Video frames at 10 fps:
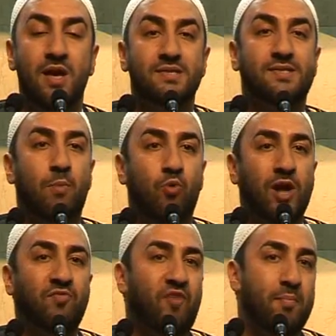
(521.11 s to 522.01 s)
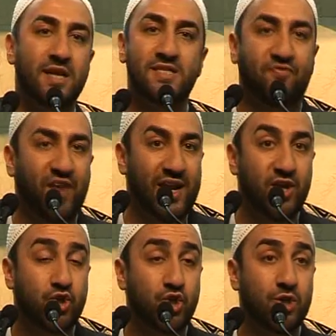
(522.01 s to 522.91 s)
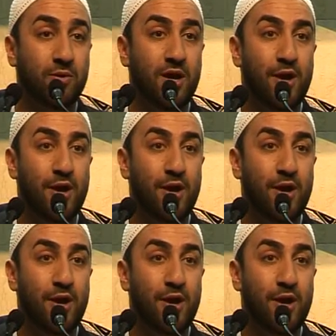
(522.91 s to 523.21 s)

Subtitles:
someone from his village.